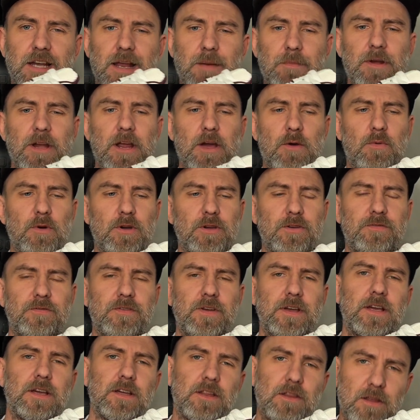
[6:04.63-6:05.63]
Let me know what you
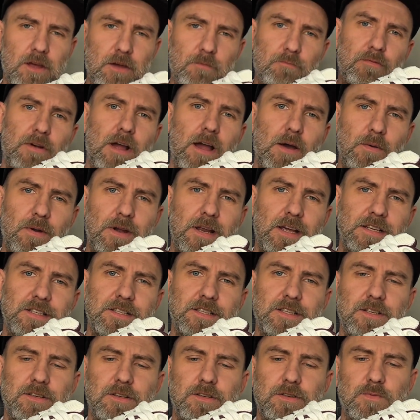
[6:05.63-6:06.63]
think of the brown
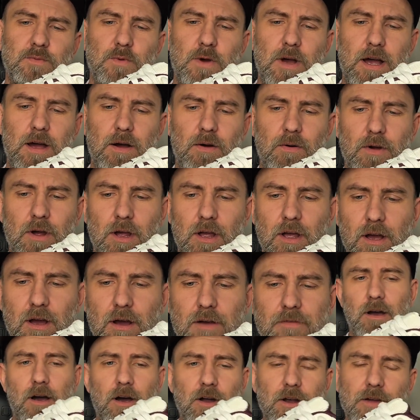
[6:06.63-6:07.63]
laces as well.
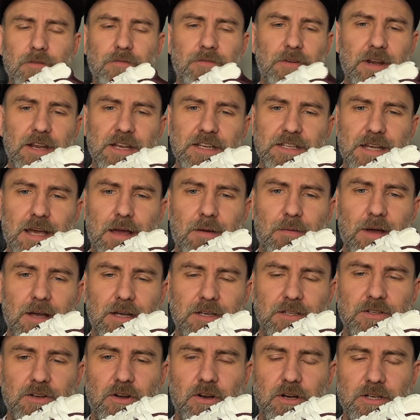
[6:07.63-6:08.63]
I don't think these Air
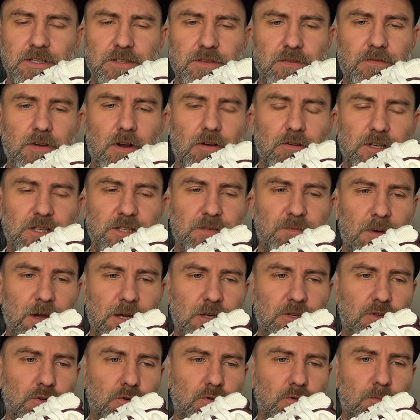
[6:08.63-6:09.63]
Max 90s are very
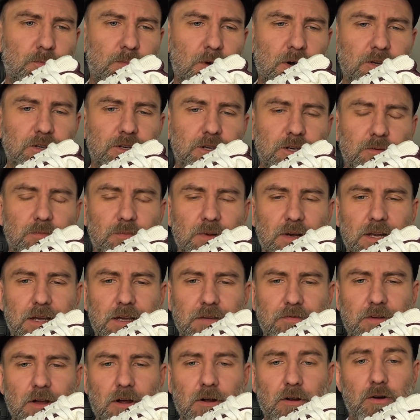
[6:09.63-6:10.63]
special, but I do
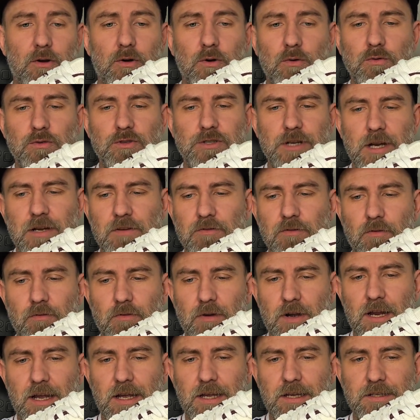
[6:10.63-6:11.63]
believe they're a cool general
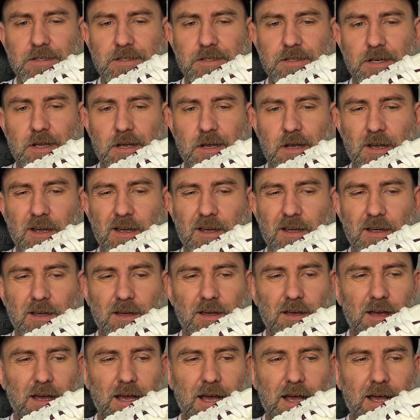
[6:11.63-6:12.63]
release.
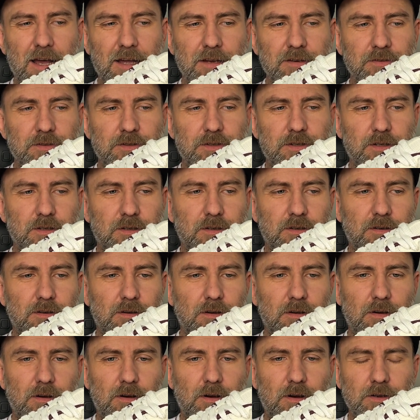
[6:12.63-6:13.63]
And
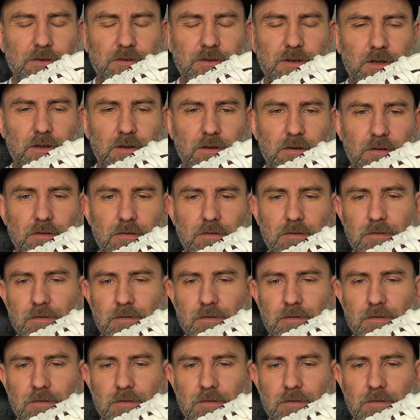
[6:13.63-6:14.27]
I do...